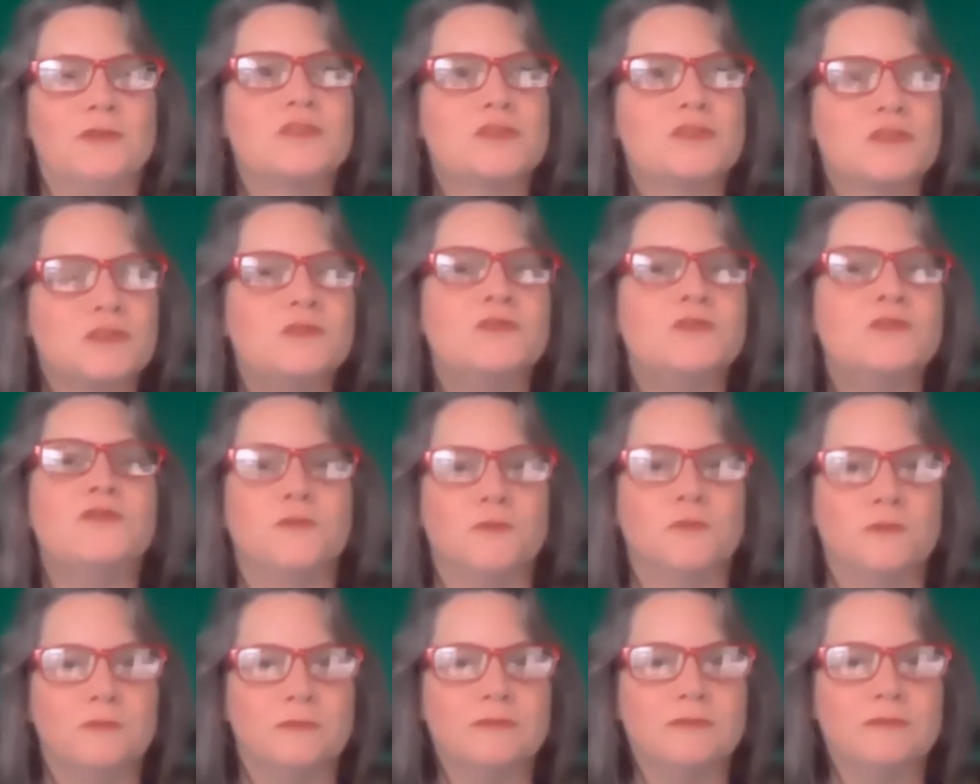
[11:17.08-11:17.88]

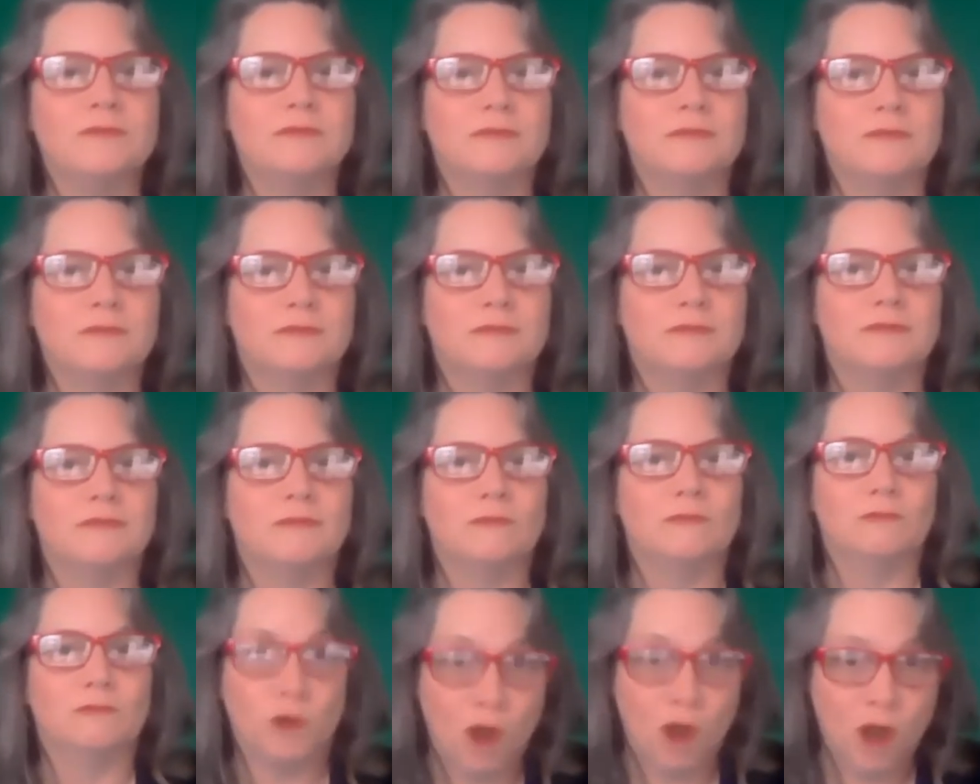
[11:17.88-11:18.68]
assume,
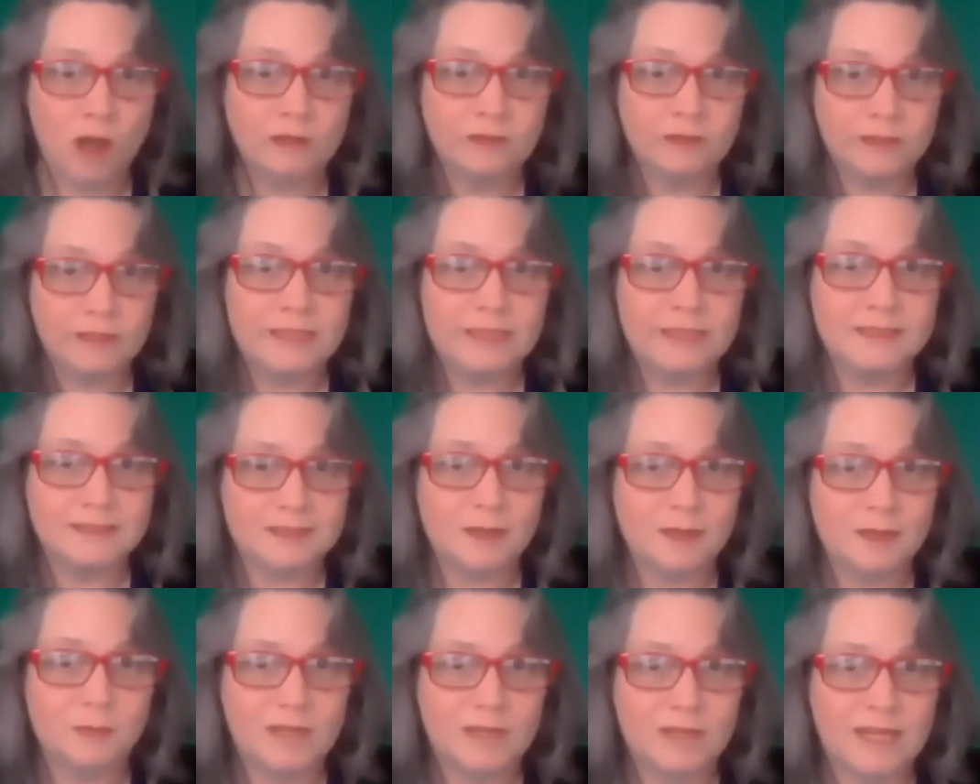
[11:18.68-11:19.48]

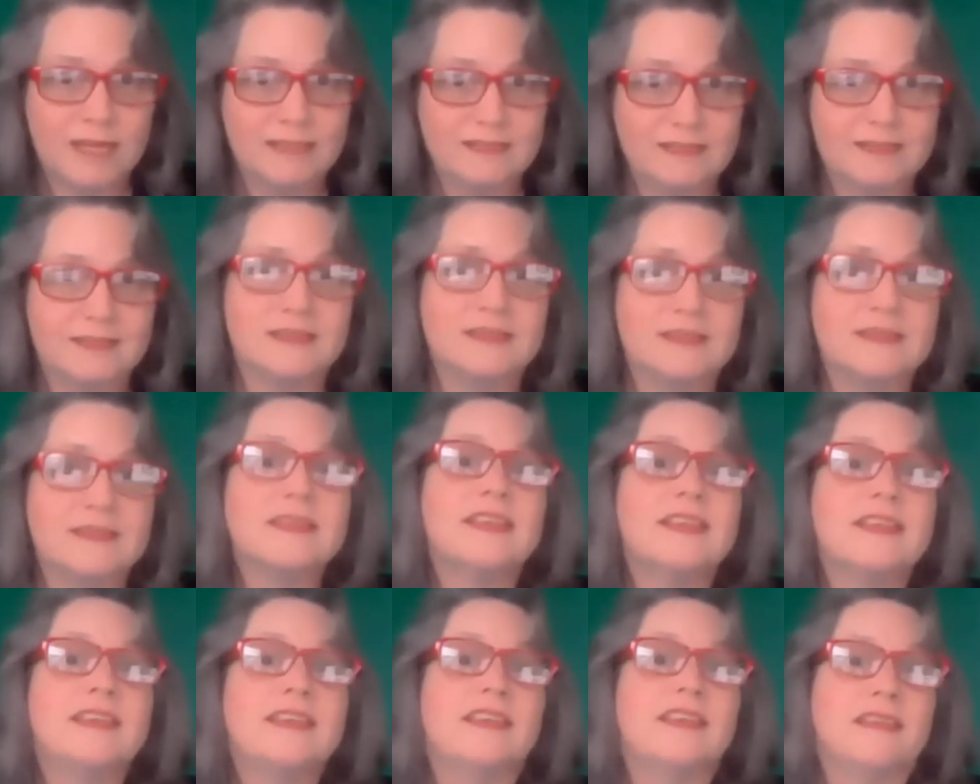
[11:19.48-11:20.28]
wrongly in some
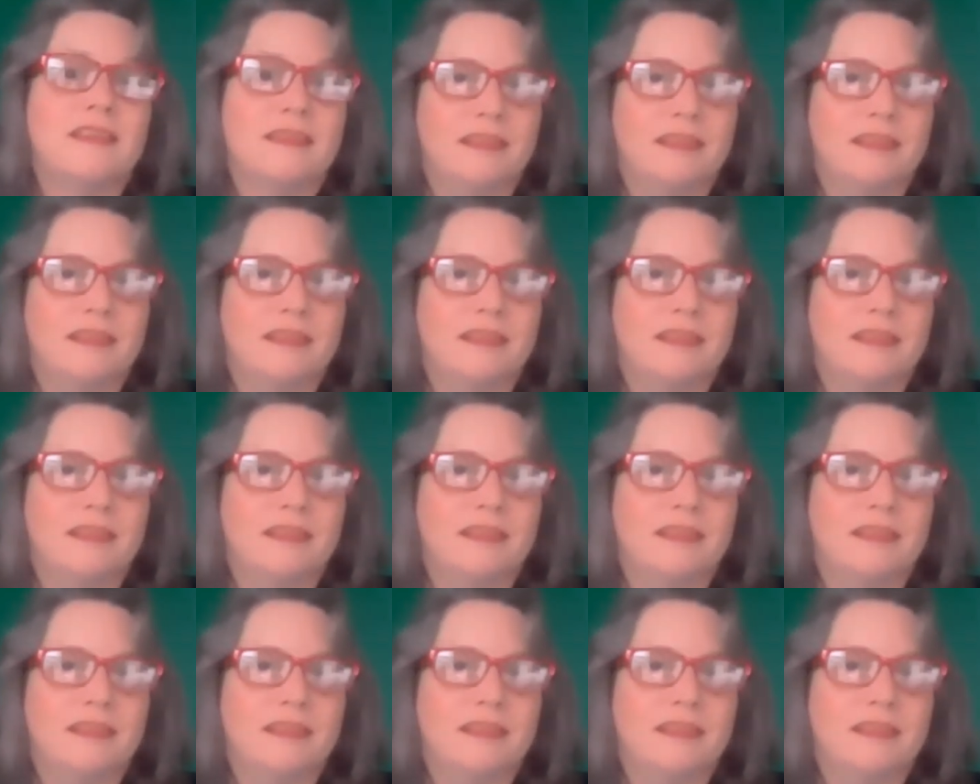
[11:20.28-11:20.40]
cases,